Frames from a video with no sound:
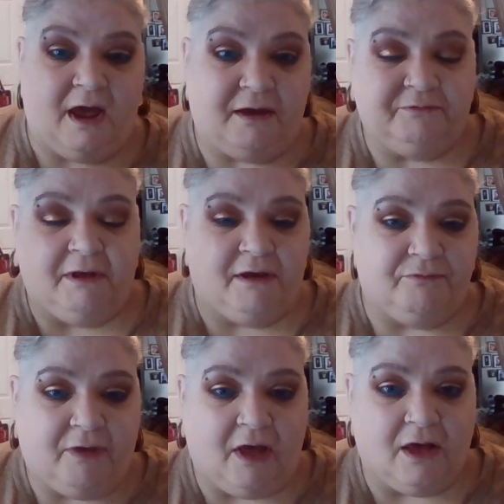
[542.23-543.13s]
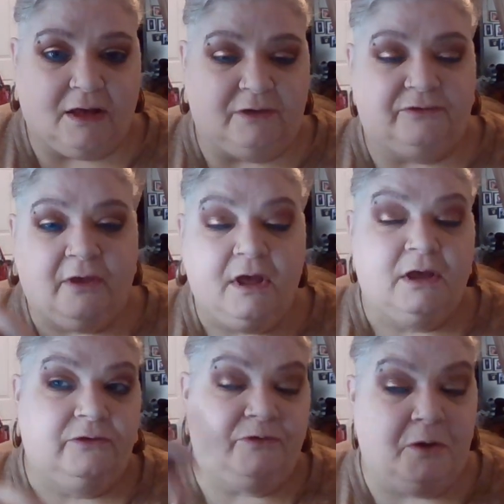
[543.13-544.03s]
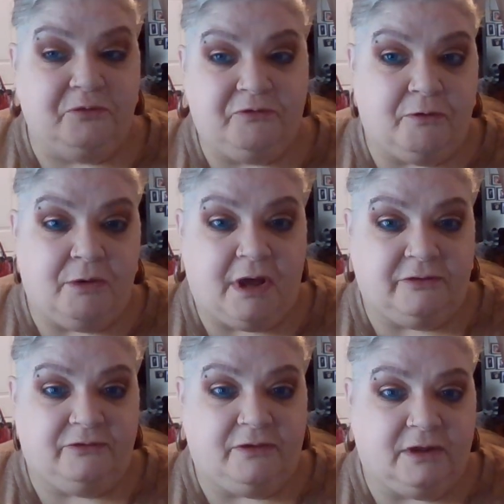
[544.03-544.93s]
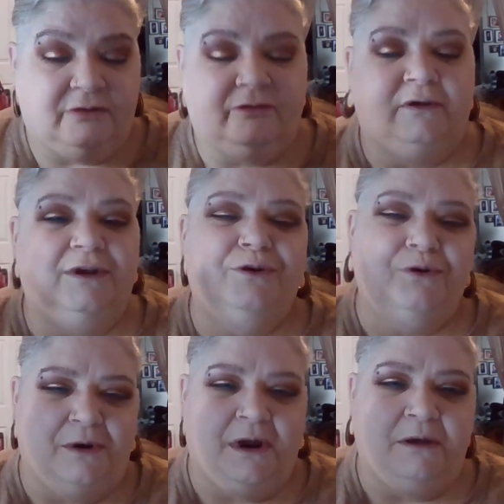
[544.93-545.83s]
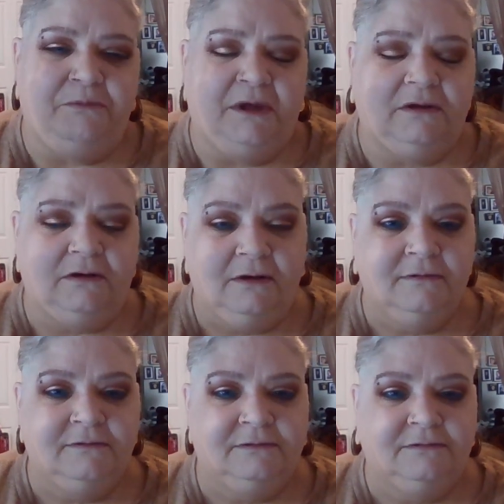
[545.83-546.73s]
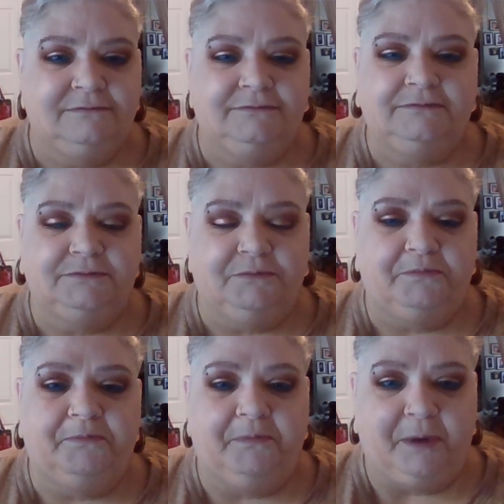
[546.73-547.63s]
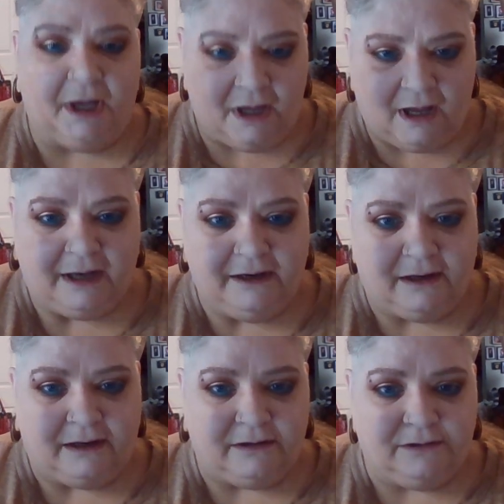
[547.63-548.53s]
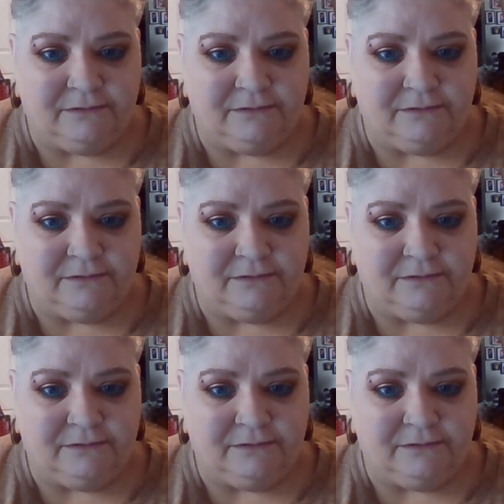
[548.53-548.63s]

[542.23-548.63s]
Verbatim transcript: I have to have that because so and so has this. You know what I mean? But I did.